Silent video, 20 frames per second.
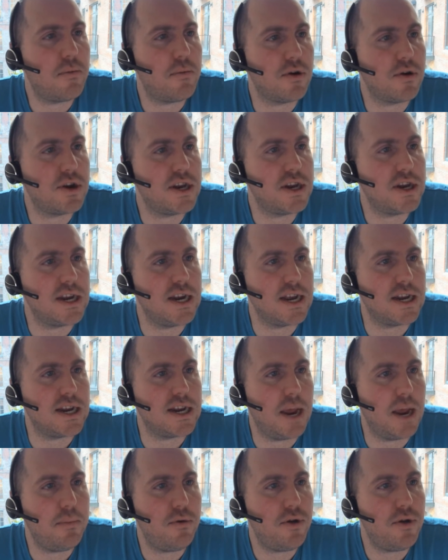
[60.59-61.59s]
Perks as an
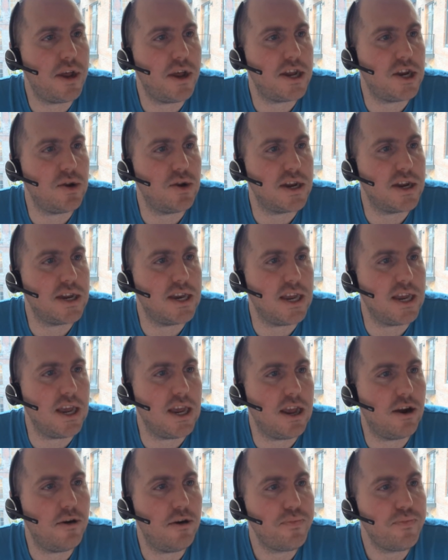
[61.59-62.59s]
example. As you can see
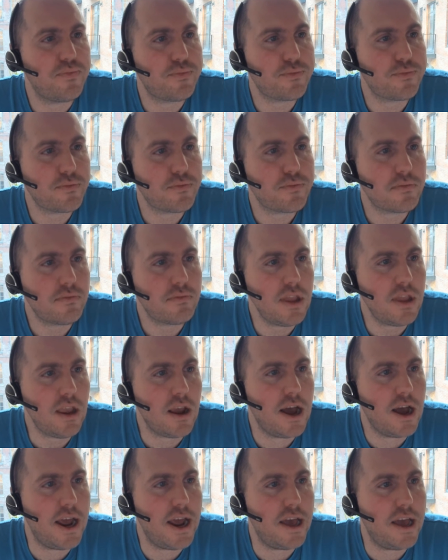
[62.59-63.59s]
here,
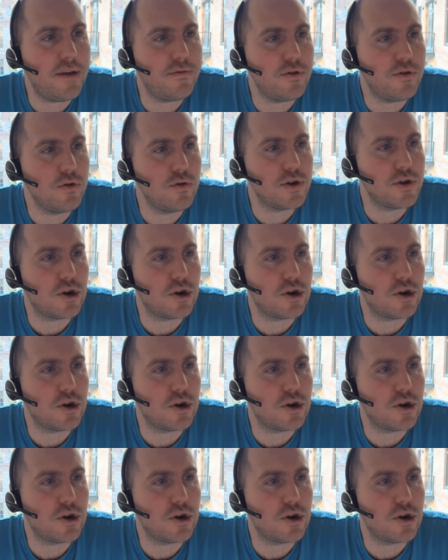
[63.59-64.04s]
I have Google